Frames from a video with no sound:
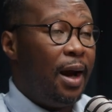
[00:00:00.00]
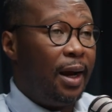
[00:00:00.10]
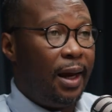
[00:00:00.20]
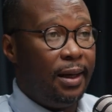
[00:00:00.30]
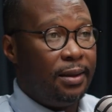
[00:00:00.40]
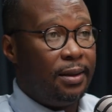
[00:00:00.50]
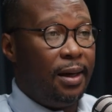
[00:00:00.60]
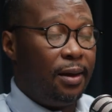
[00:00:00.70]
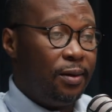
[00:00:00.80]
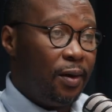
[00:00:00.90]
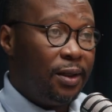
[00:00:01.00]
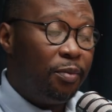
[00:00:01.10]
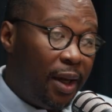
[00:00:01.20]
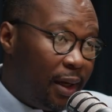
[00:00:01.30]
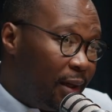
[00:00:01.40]
against an exotic
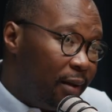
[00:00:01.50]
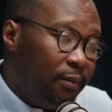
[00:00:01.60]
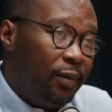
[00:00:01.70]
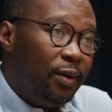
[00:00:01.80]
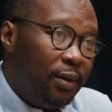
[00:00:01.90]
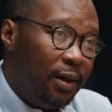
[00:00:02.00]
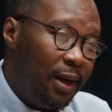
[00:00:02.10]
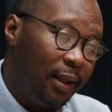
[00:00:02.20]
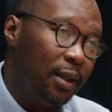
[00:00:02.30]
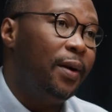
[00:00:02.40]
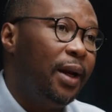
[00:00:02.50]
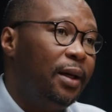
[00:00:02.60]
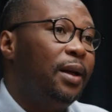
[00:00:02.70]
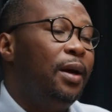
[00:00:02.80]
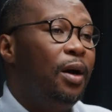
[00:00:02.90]
pair like the rand?